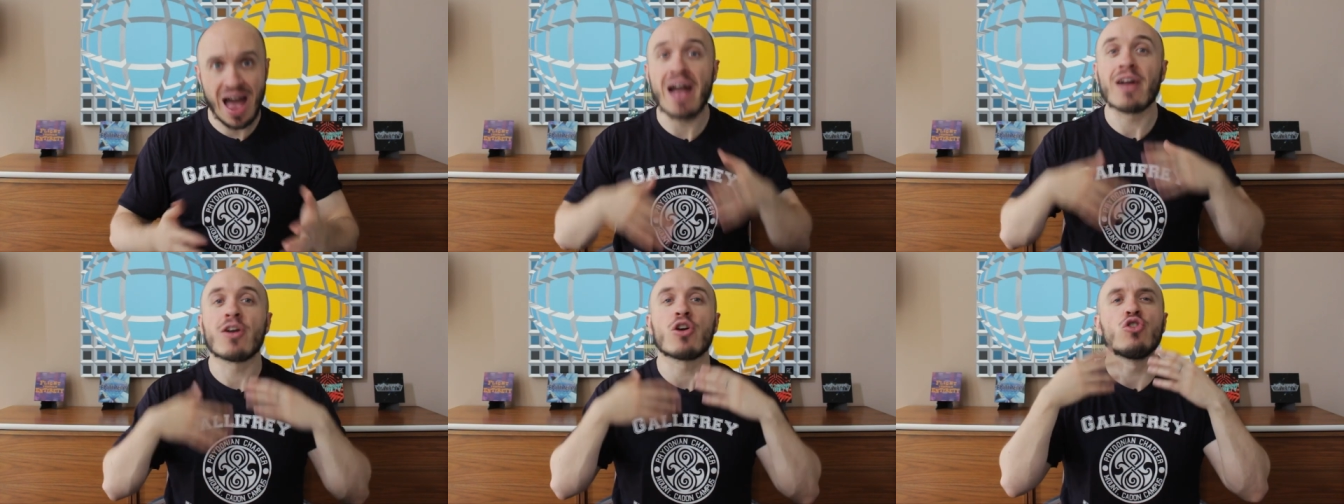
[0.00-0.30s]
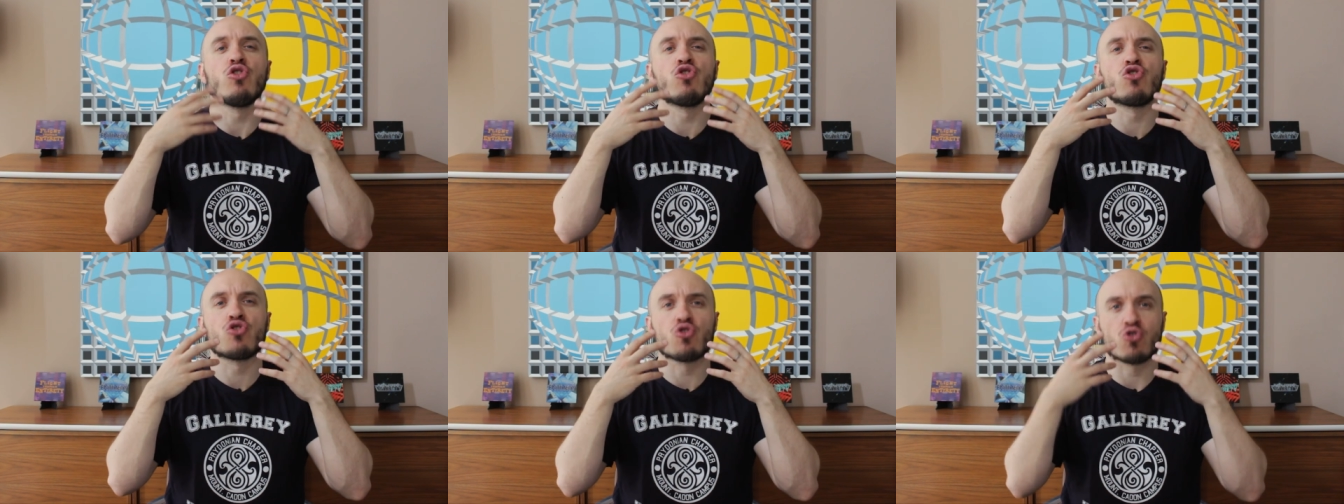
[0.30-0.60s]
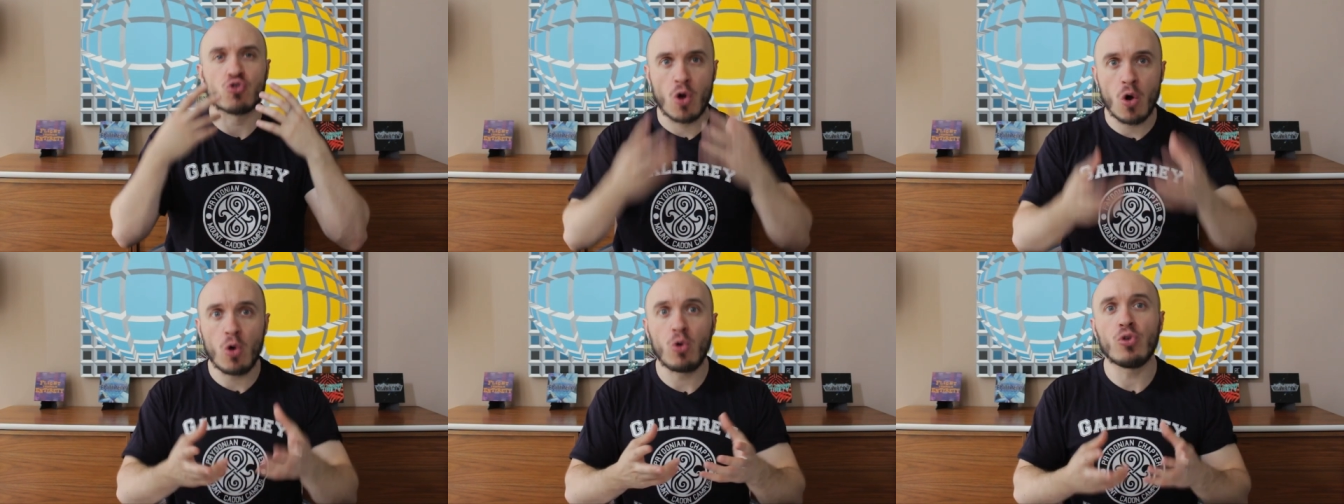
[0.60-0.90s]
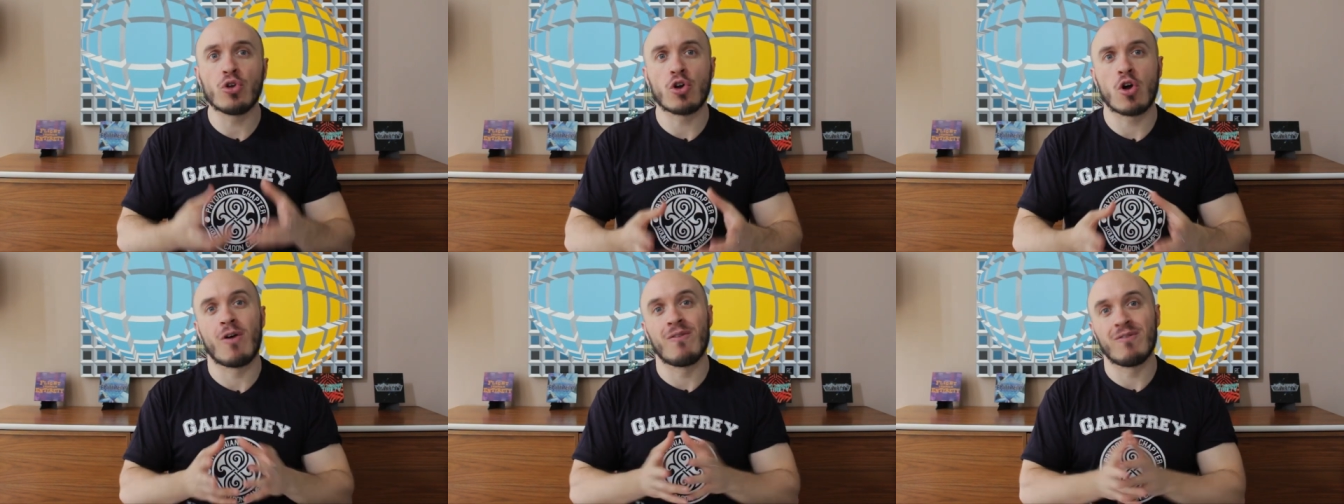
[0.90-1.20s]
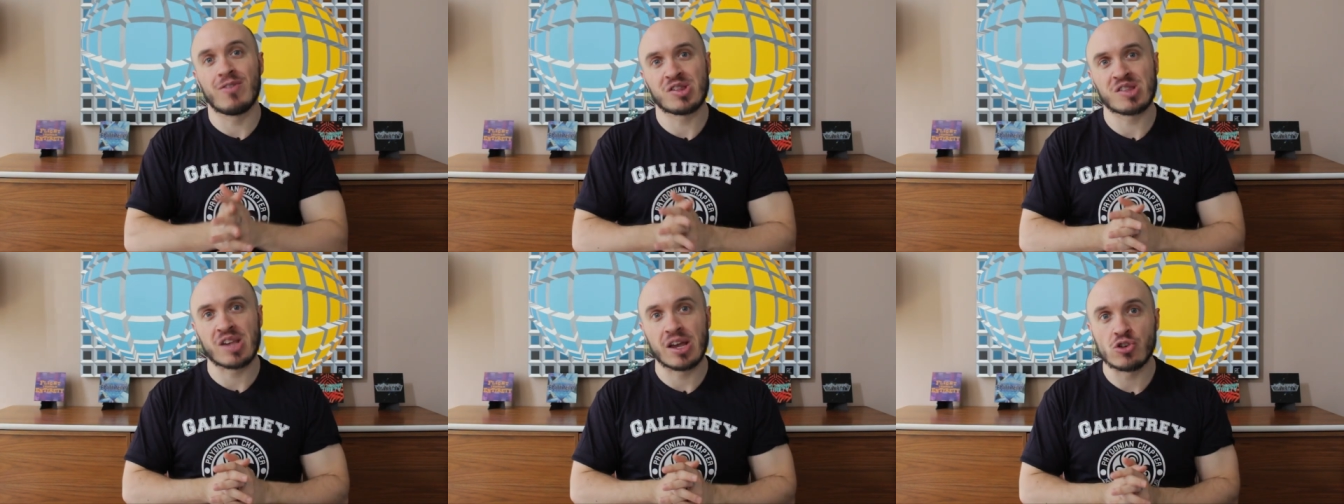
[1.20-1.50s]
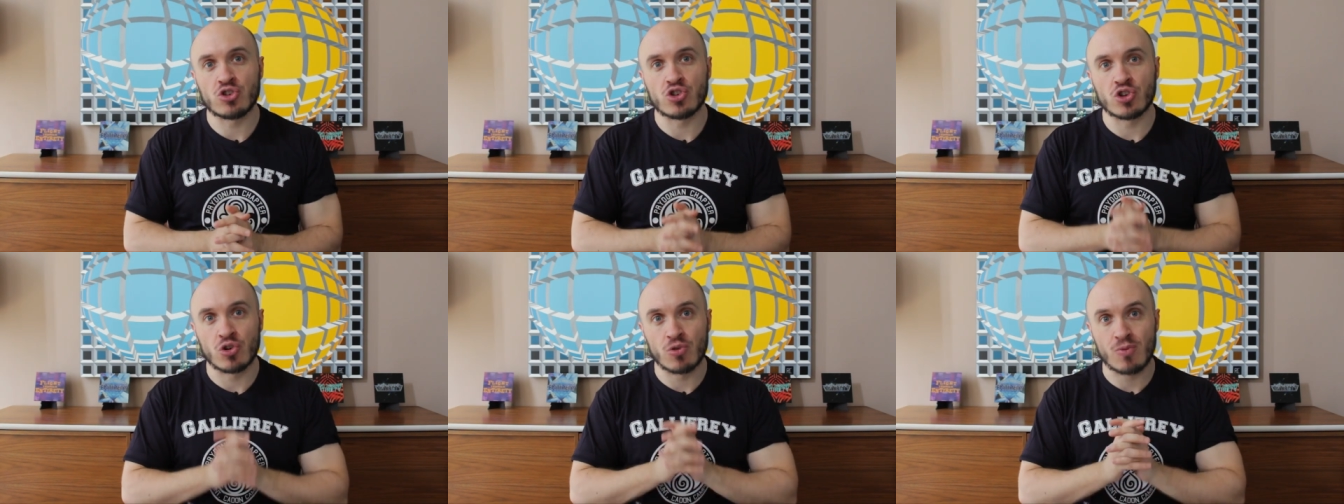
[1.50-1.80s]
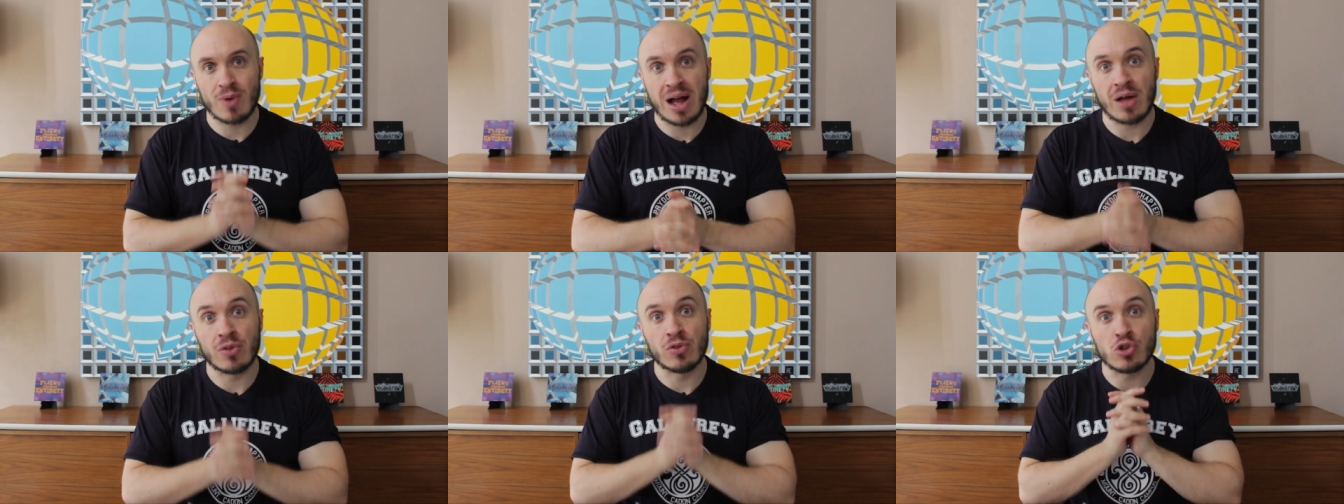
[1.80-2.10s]
and control the conversation
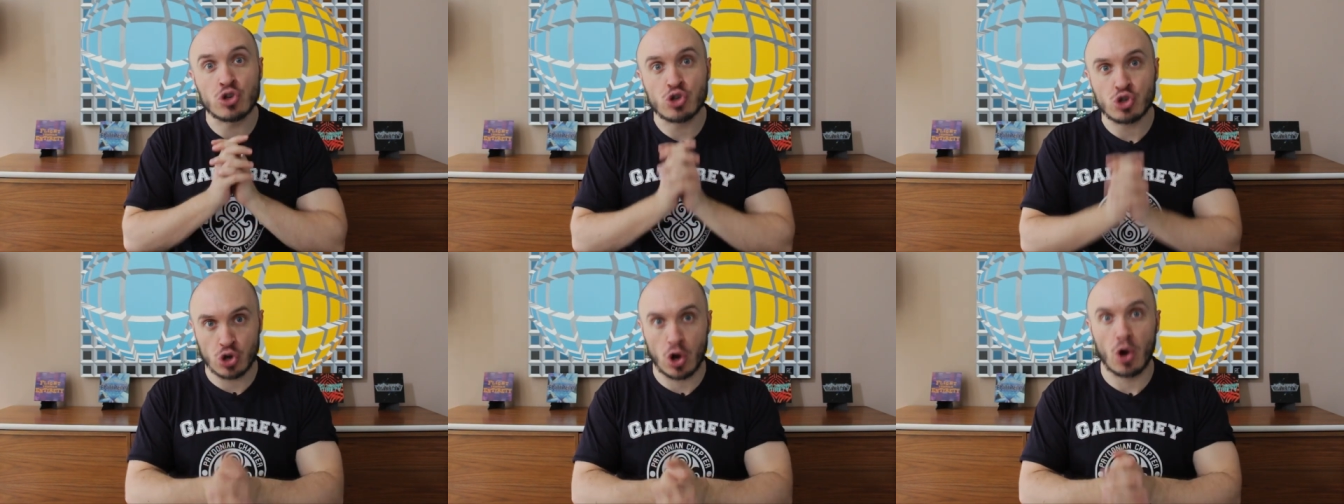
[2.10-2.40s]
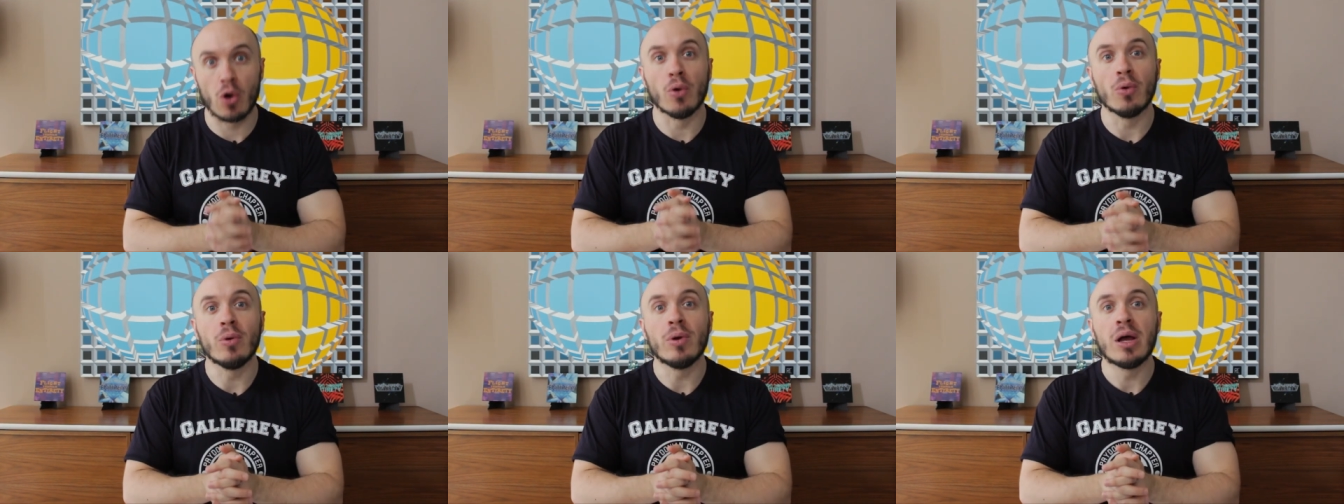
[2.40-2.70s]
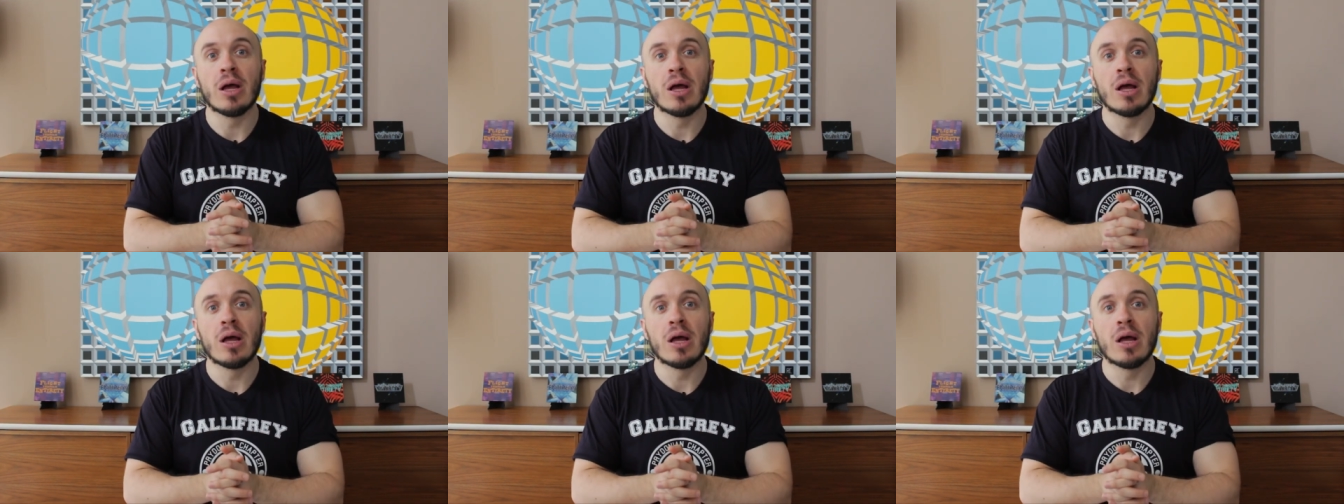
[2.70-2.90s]
around the show.